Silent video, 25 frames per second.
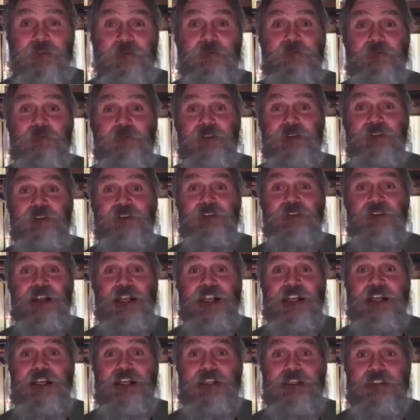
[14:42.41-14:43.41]
his
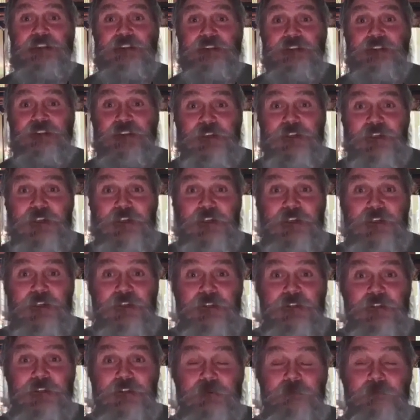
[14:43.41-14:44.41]
with his
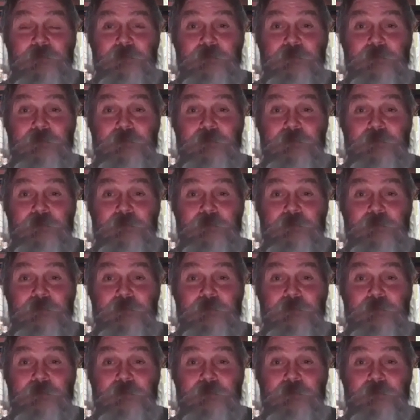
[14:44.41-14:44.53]
hands